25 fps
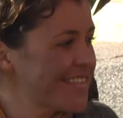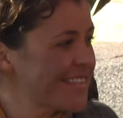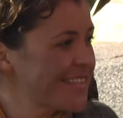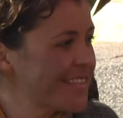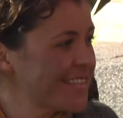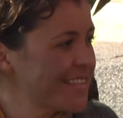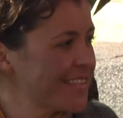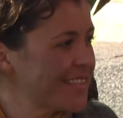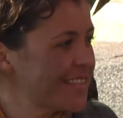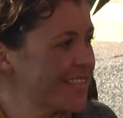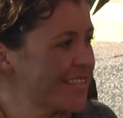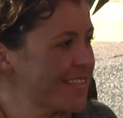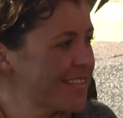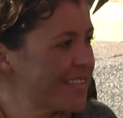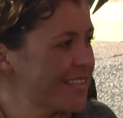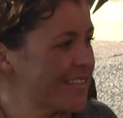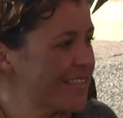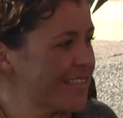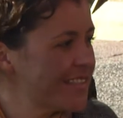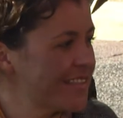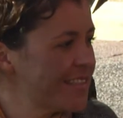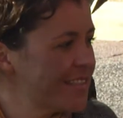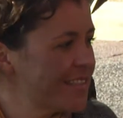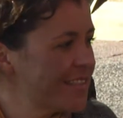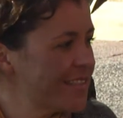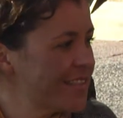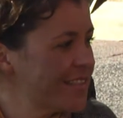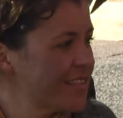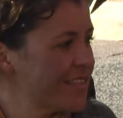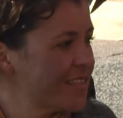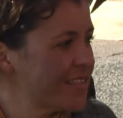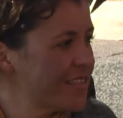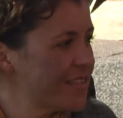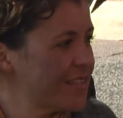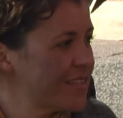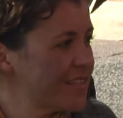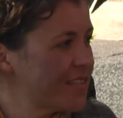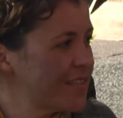
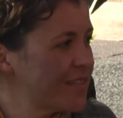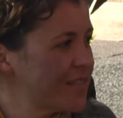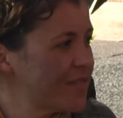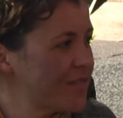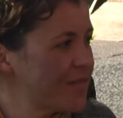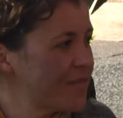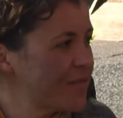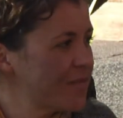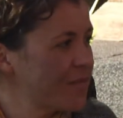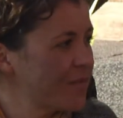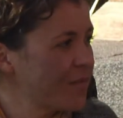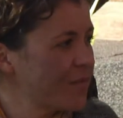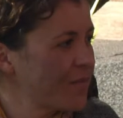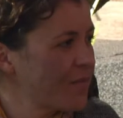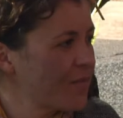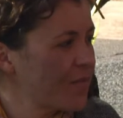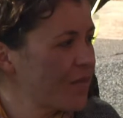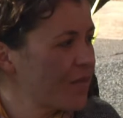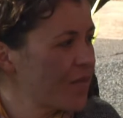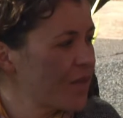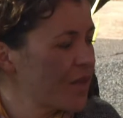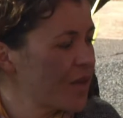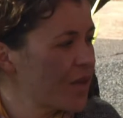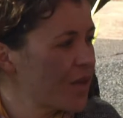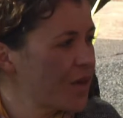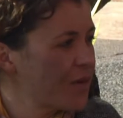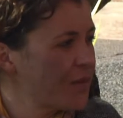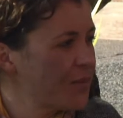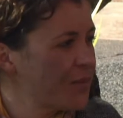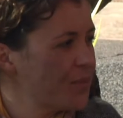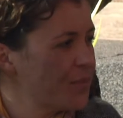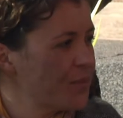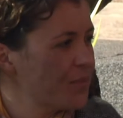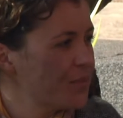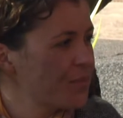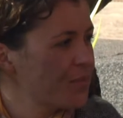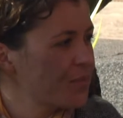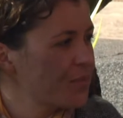
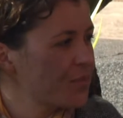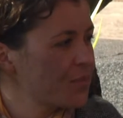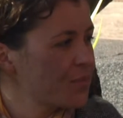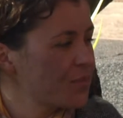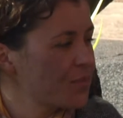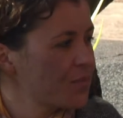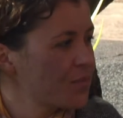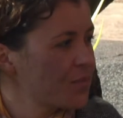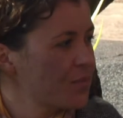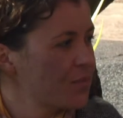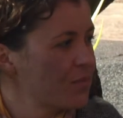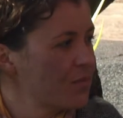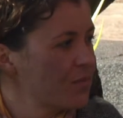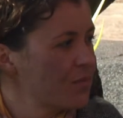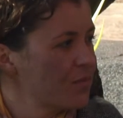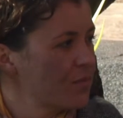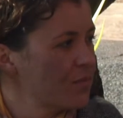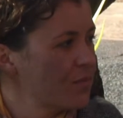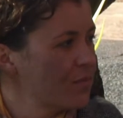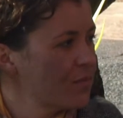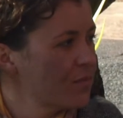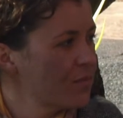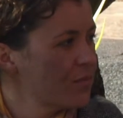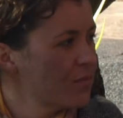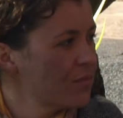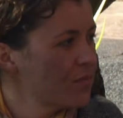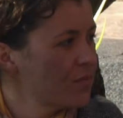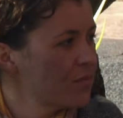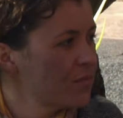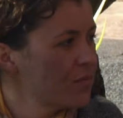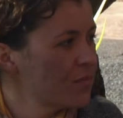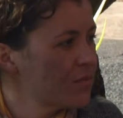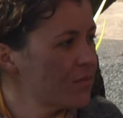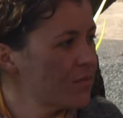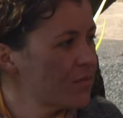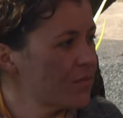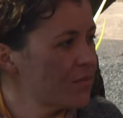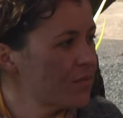
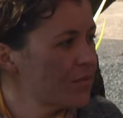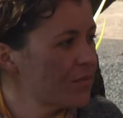(not speaking)